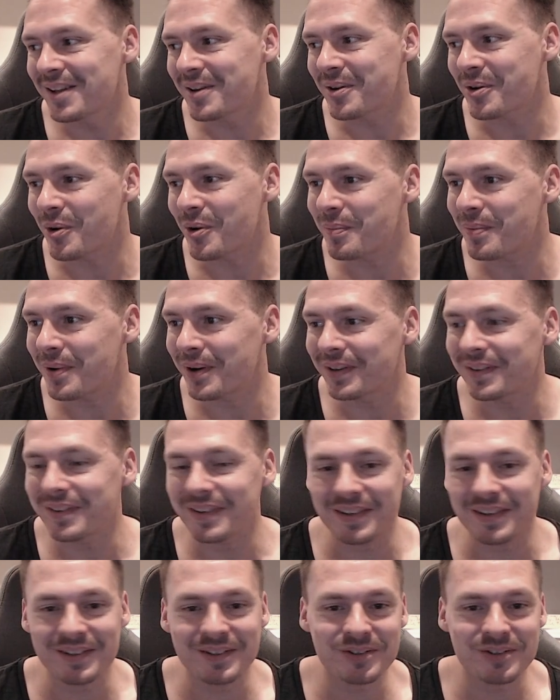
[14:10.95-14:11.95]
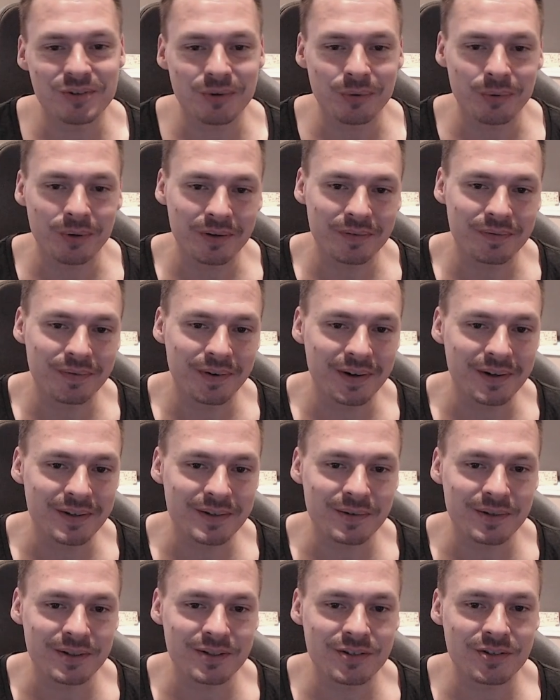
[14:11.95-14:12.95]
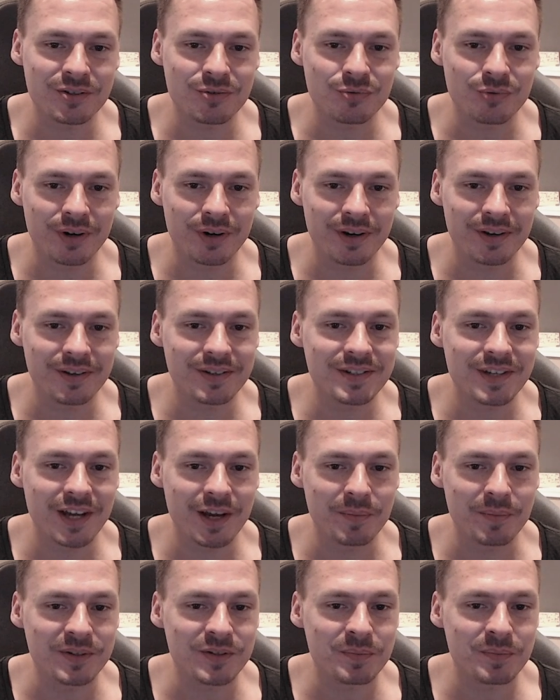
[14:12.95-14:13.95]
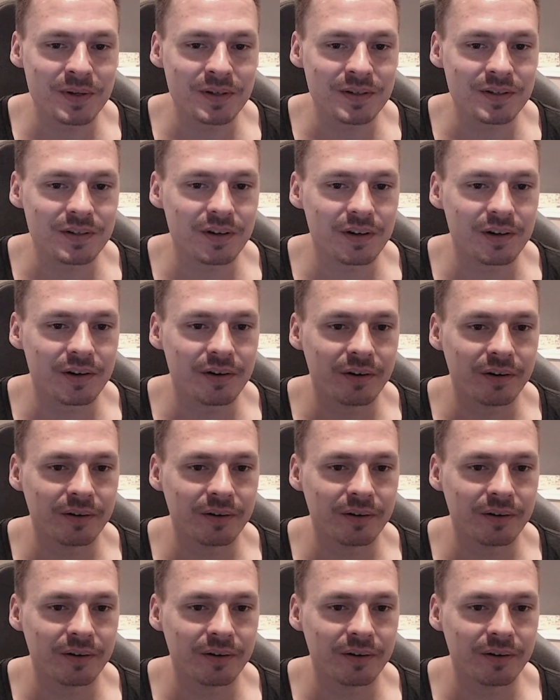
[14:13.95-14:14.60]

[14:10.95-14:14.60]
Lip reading: no pun intended, should work fine. So let's just try Simon's Basic here.